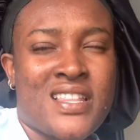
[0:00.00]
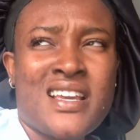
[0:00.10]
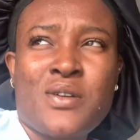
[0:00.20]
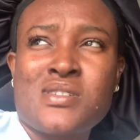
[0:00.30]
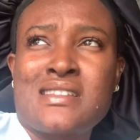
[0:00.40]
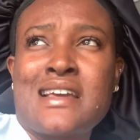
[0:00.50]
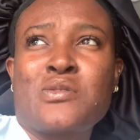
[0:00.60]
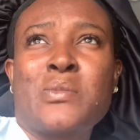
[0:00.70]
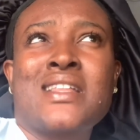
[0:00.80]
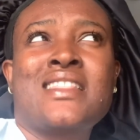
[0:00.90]
I think I was in like
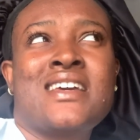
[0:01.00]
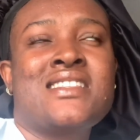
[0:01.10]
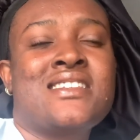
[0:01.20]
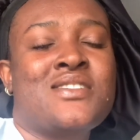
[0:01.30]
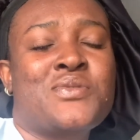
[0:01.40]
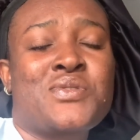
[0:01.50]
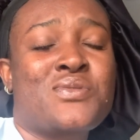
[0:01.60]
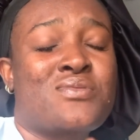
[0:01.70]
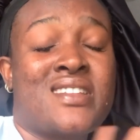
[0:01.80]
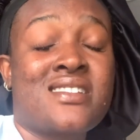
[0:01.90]
number 30 or
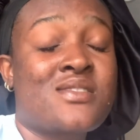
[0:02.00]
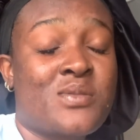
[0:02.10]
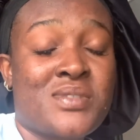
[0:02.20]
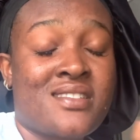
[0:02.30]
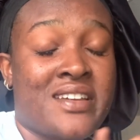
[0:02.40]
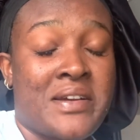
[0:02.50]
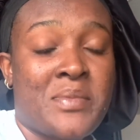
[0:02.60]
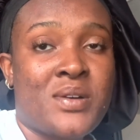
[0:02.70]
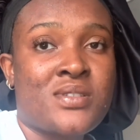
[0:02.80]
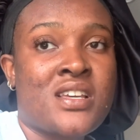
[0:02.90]
so, 30 something
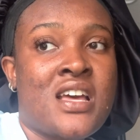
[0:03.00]
thereabouts.